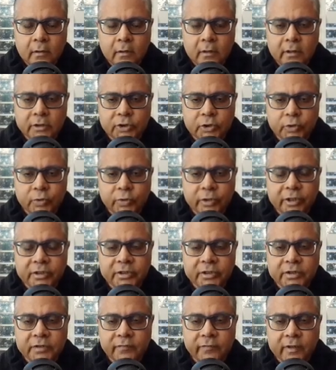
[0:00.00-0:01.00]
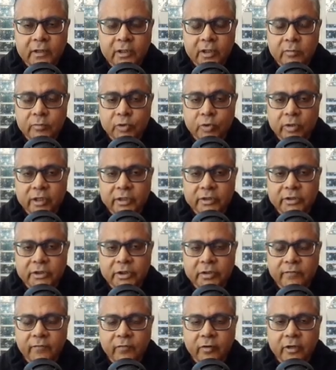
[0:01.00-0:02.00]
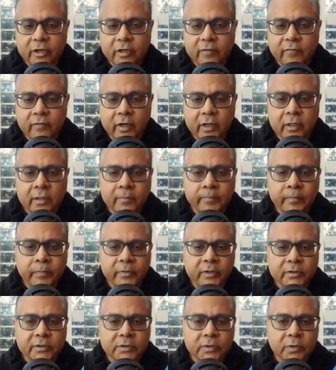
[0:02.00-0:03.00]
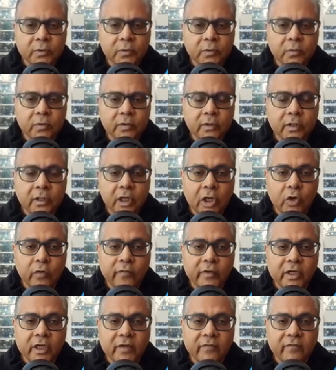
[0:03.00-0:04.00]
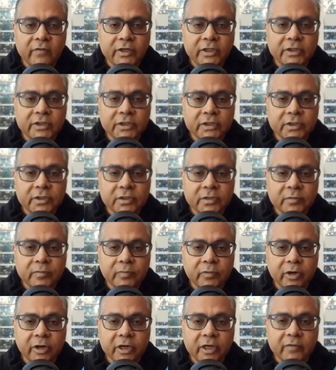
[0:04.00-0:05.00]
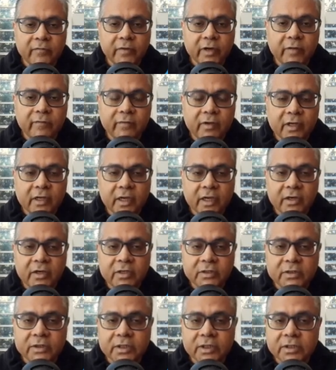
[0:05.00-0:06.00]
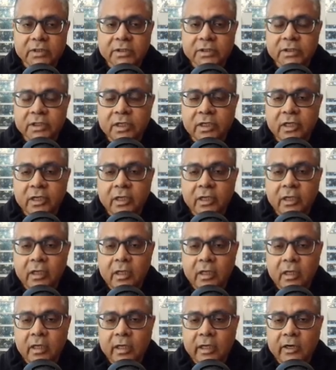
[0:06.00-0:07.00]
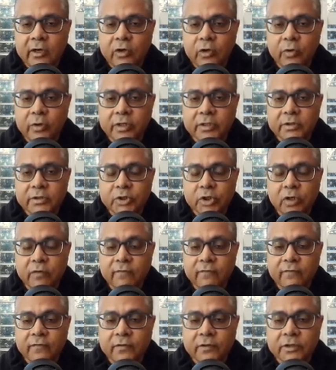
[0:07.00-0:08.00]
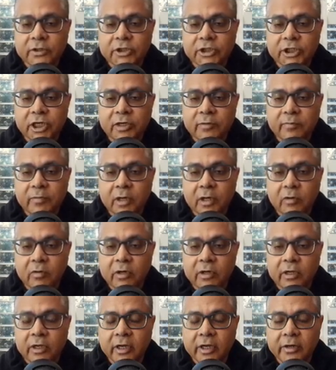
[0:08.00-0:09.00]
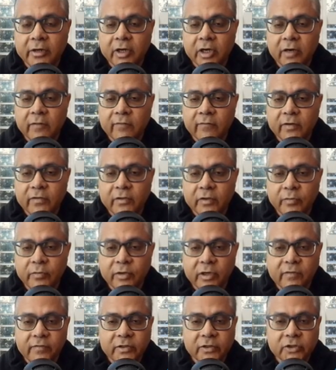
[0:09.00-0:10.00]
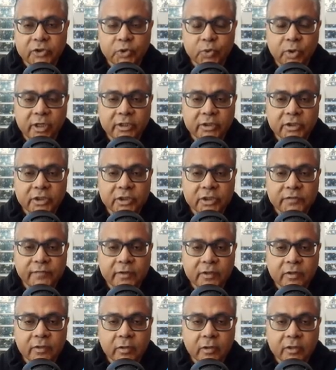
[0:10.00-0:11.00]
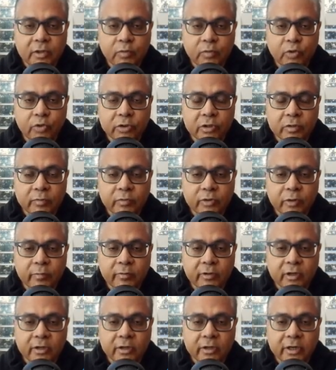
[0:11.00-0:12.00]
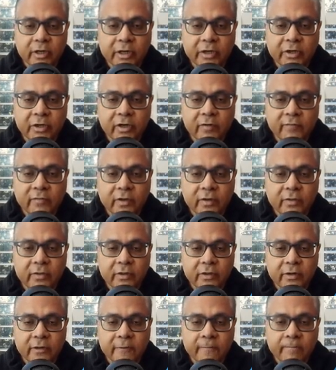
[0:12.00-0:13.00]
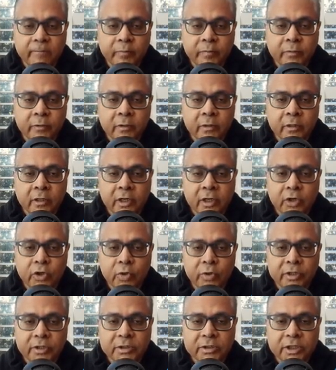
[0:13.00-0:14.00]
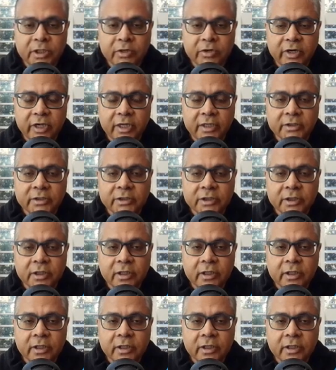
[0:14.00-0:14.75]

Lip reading: Hi students, welcome to lecture 41. So now we have reached the point where we can discuss endurance of jet powered aircraft. In the previous two lectures we talked about the propeller aircraft and their endurance and range,